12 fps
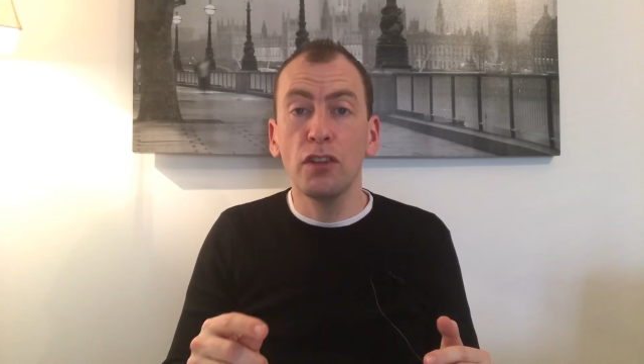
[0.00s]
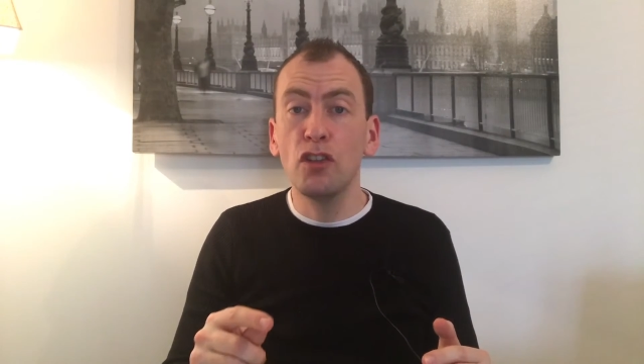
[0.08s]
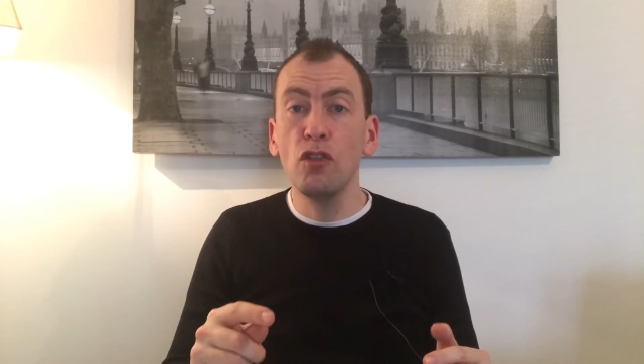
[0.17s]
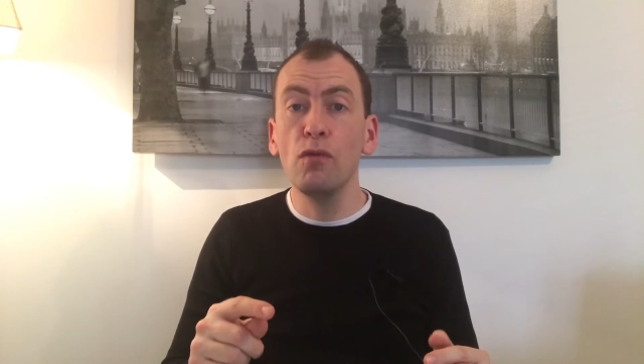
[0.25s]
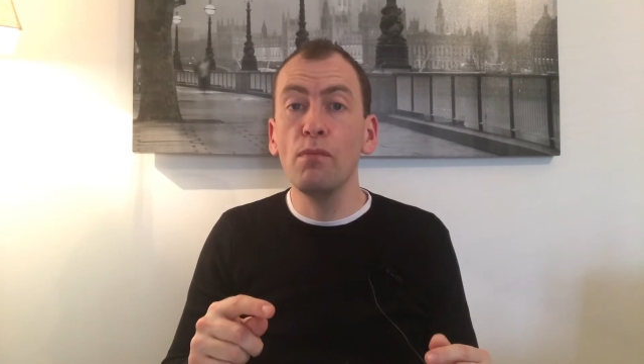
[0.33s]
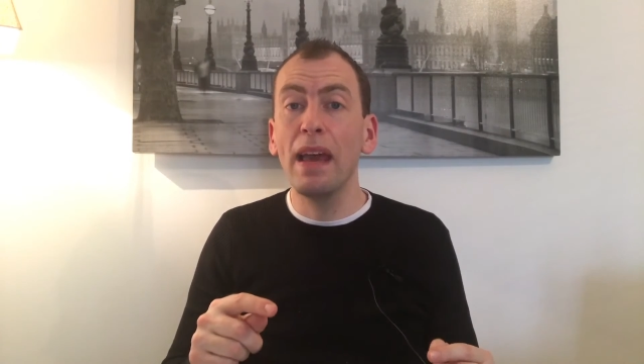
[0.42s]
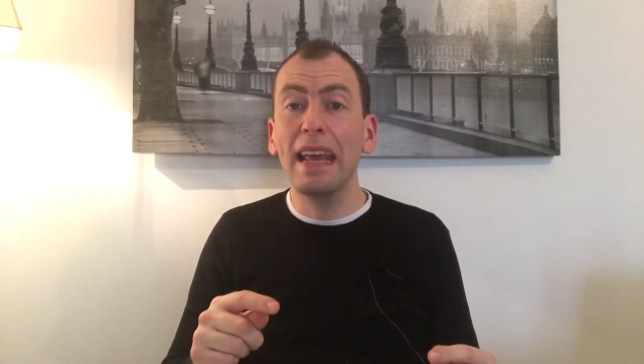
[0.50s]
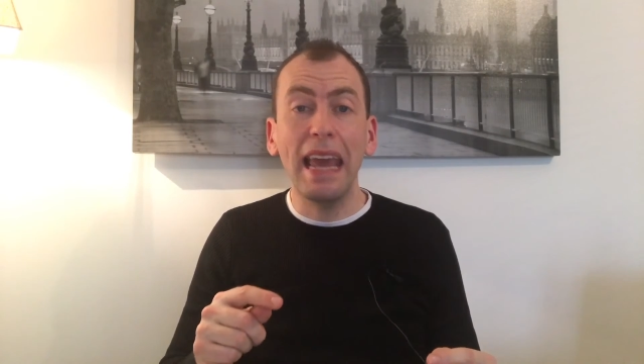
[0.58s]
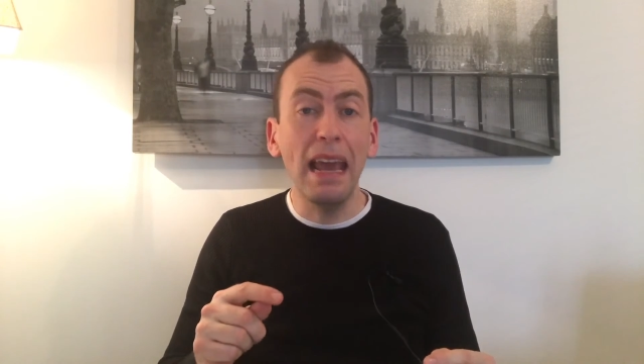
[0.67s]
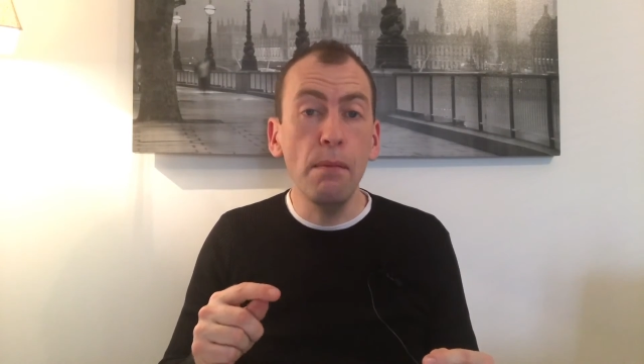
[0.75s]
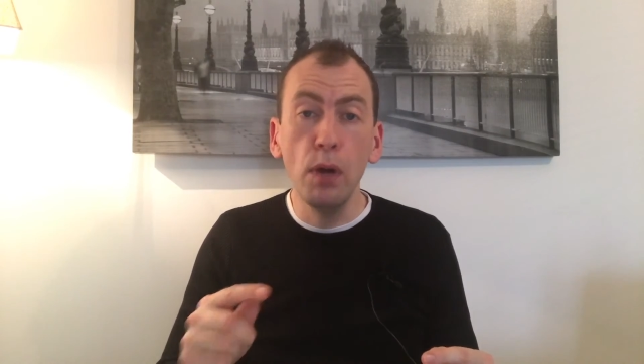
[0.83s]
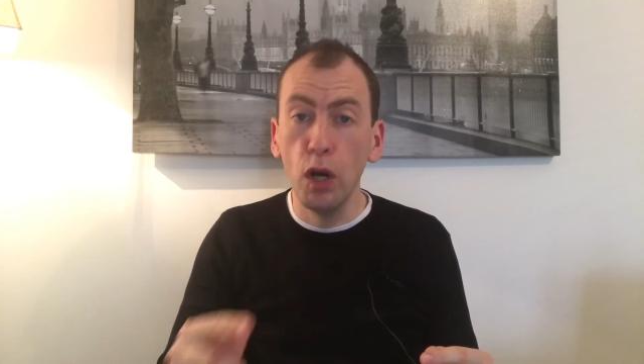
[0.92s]
to make
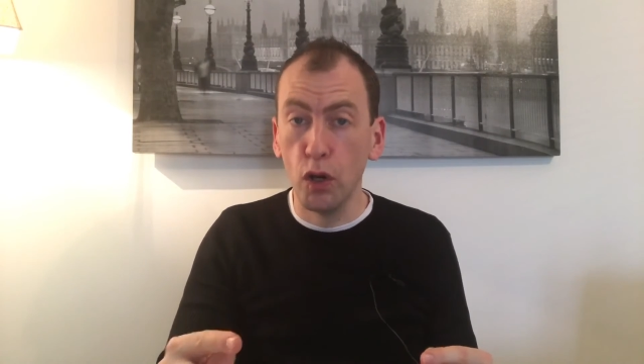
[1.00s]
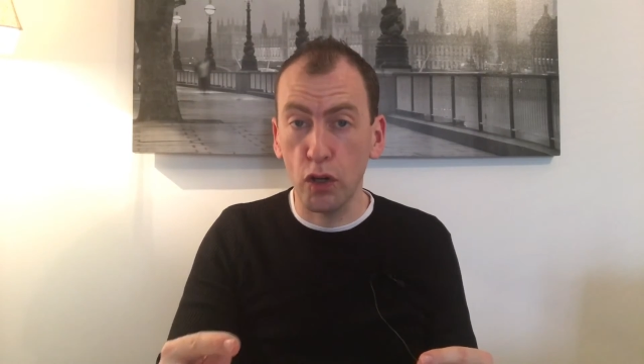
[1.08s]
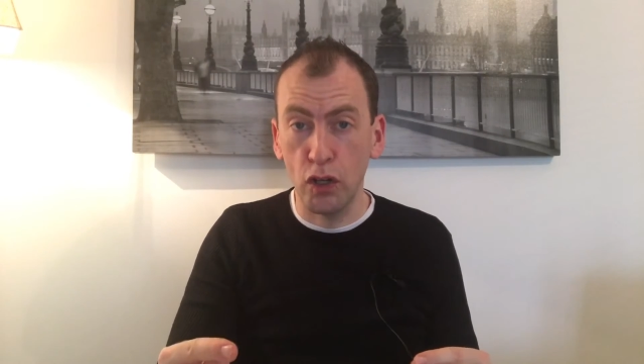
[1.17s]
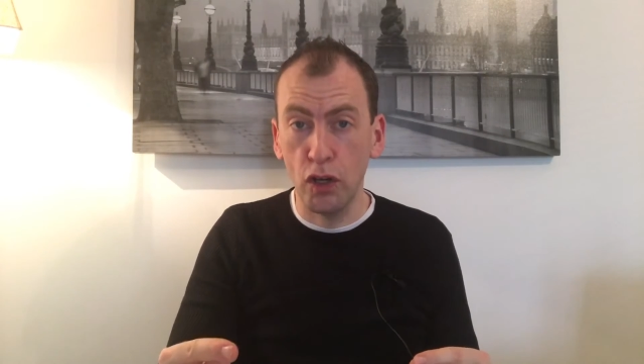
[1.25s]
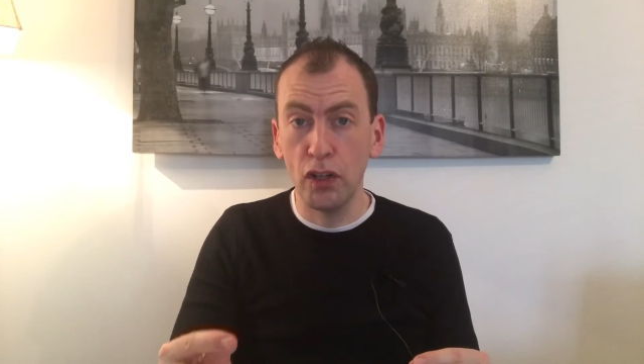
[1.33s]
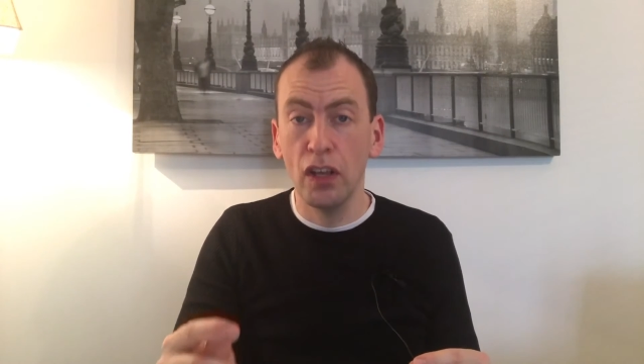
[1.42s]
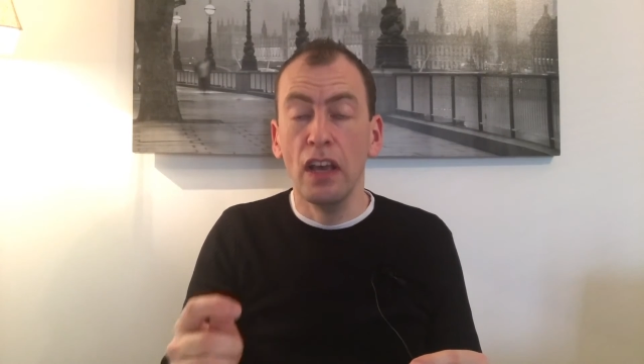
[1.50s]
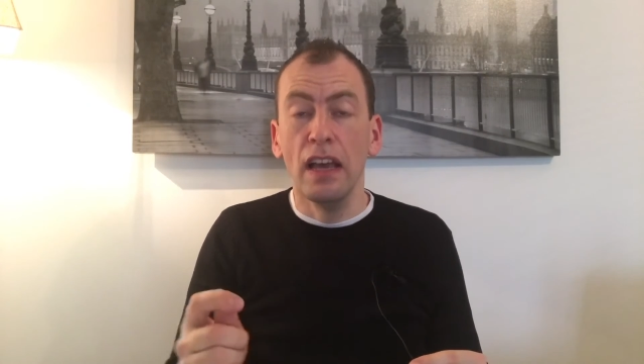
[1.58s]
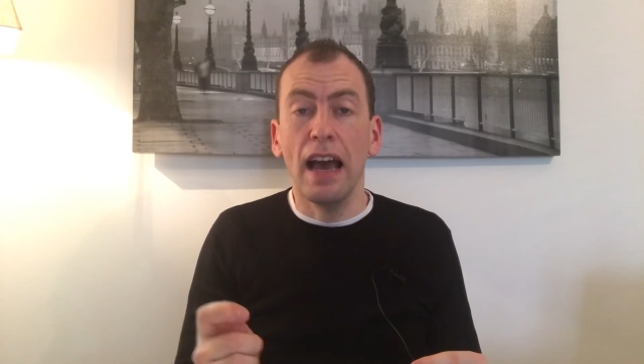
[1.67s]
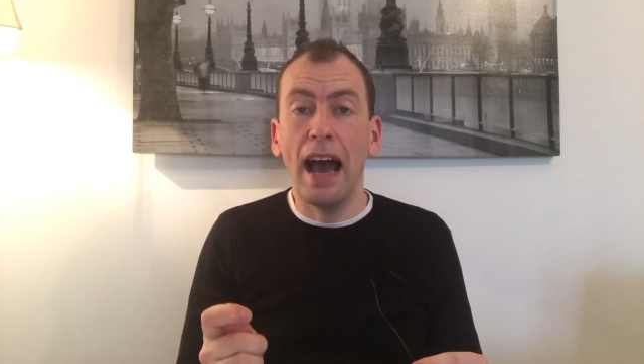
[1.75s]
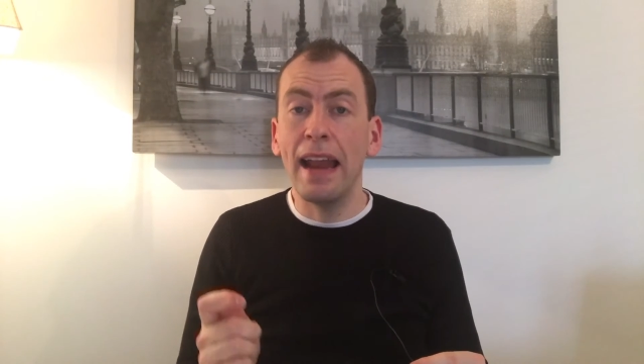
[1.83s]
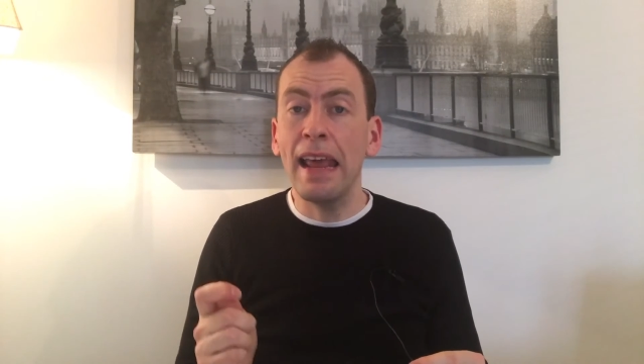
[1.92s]
him look good
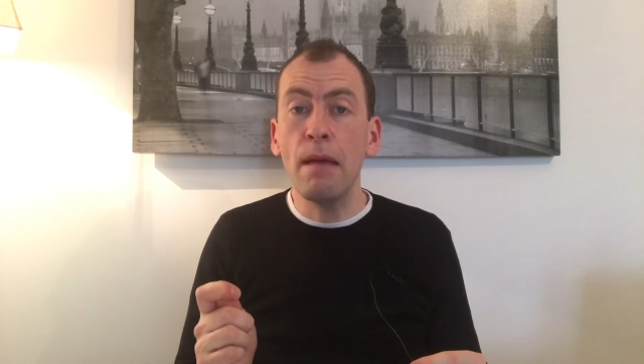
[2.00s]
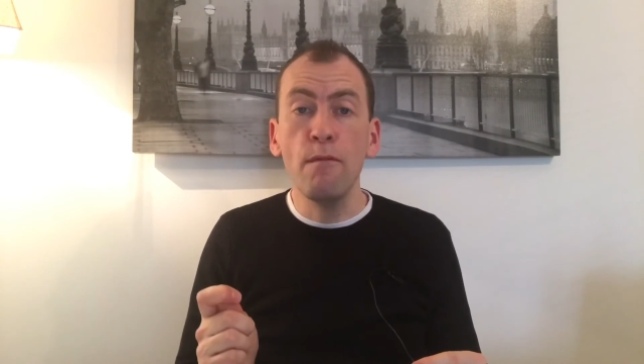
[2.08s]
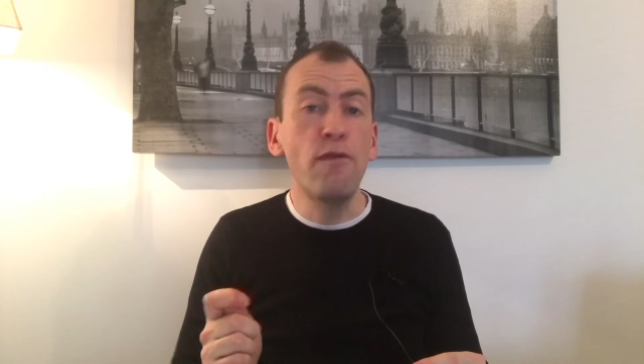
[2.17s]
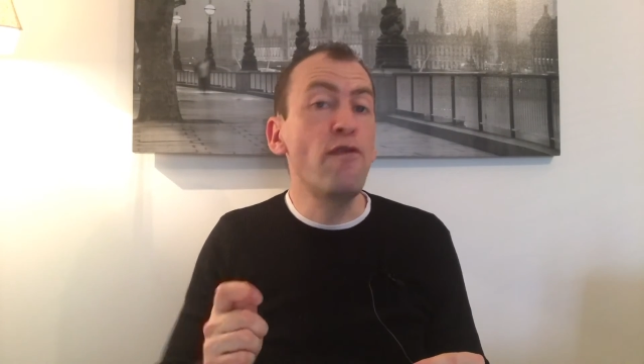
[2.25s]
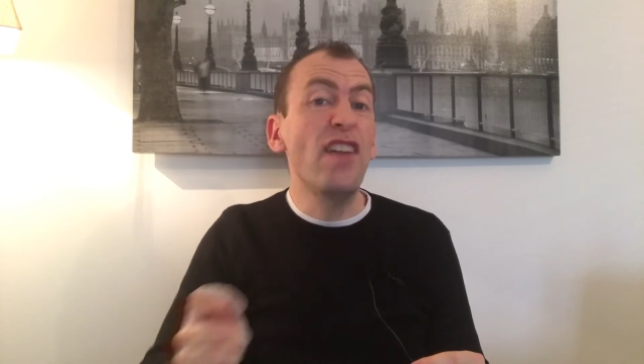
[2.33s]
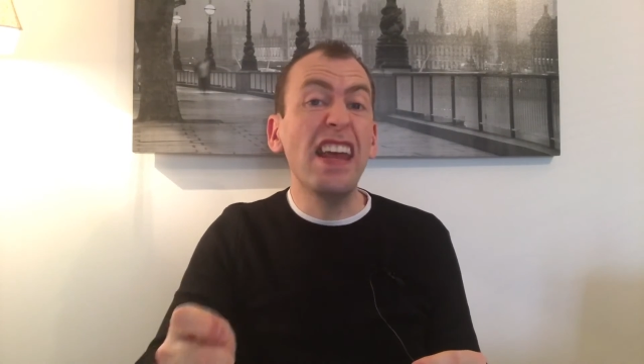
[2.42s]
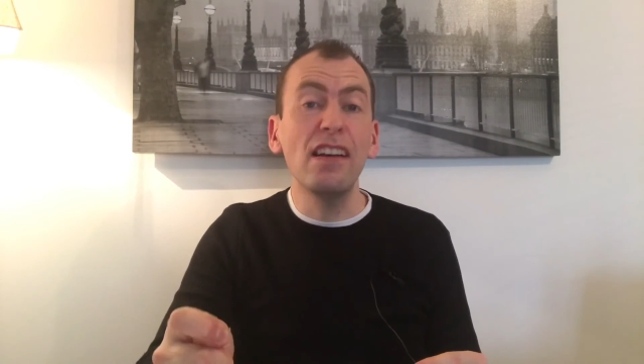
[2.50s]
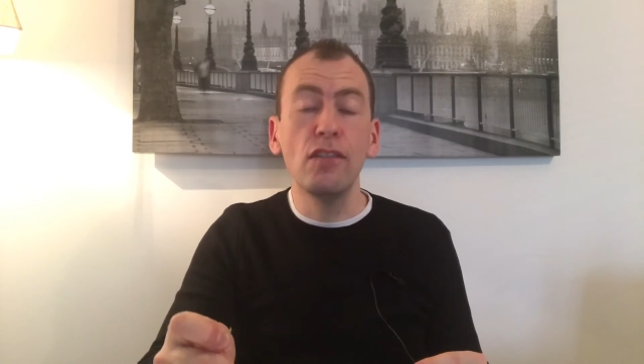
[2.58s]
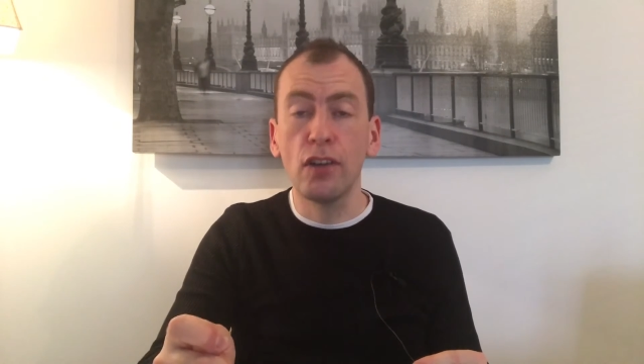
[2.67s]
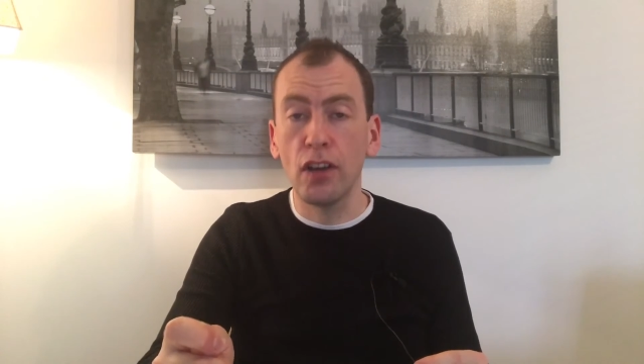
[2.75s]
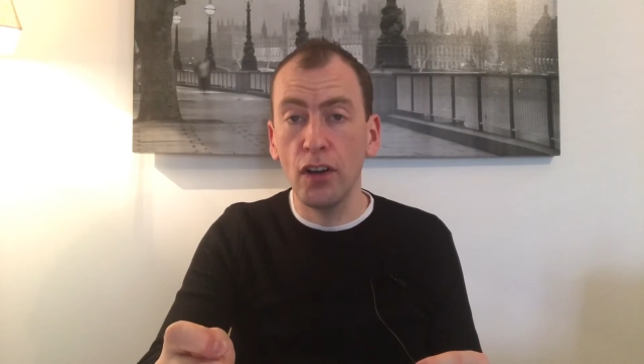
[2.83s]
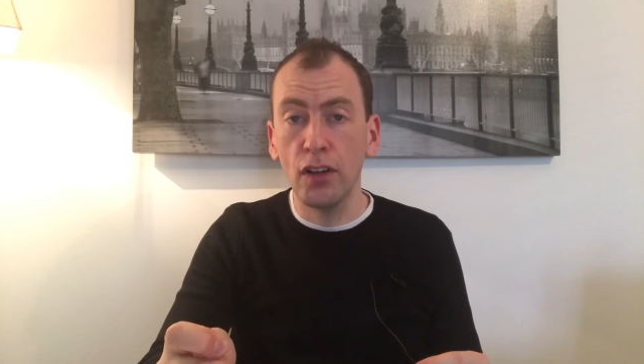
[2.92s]
and him feel
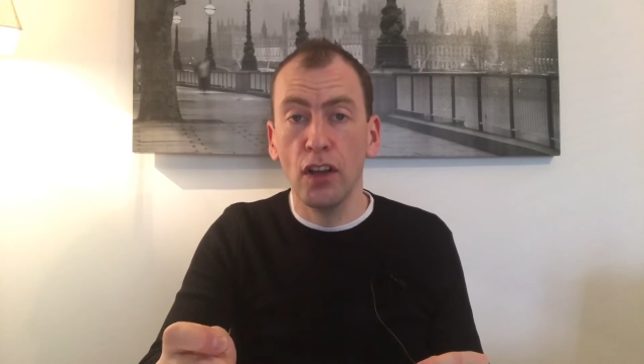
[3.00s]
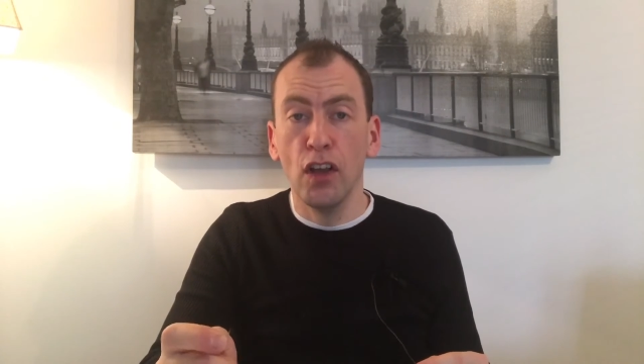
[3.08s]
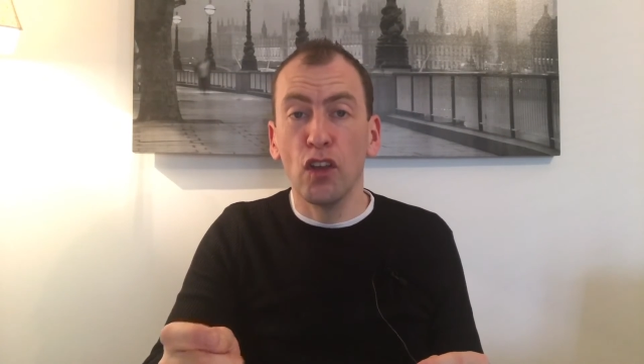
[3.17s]
good